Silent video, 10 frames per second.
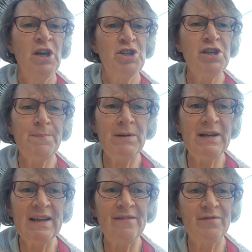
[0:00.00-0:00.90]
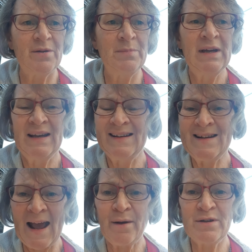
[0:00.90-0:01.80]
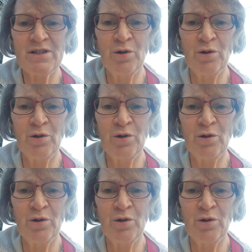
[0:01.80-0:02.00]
She believed them and now is